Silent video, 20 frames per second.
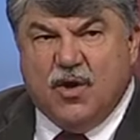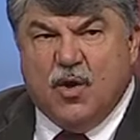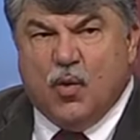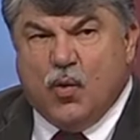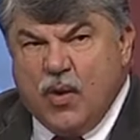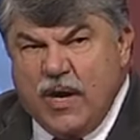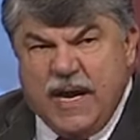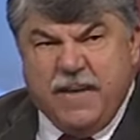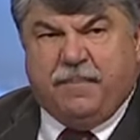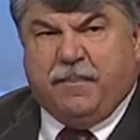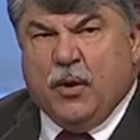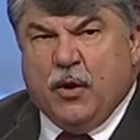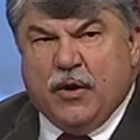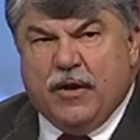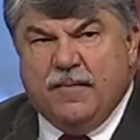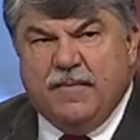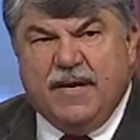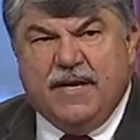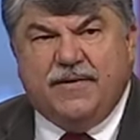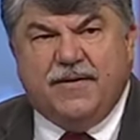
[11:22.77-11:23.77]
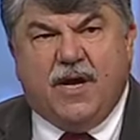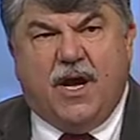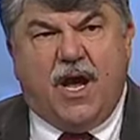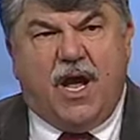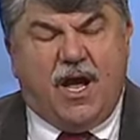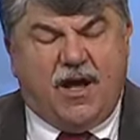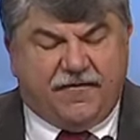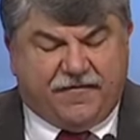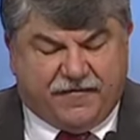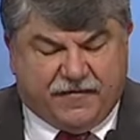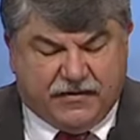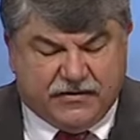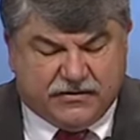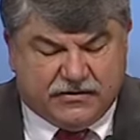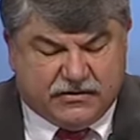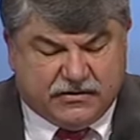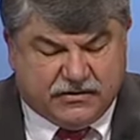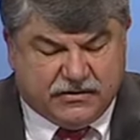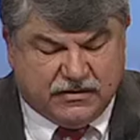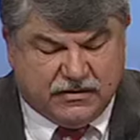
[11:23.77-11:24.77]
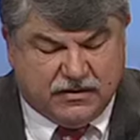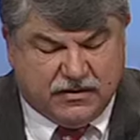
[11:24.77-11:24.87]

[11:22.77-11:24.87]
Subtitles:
We put them into office.